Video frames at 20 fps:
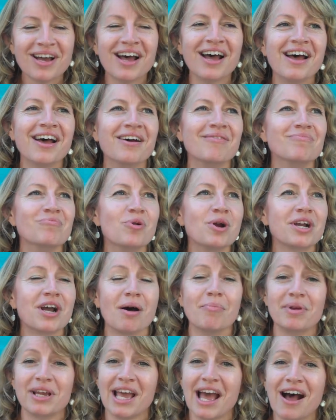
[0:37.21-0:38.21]
Um, we're
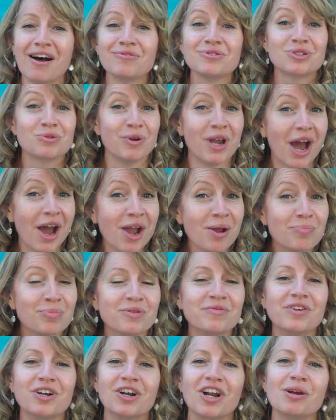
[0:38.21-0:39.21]
coming out, we
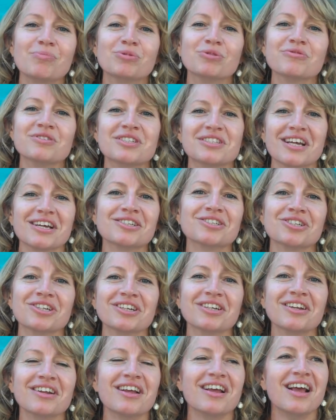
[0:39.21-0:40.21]
hope, of a global recession,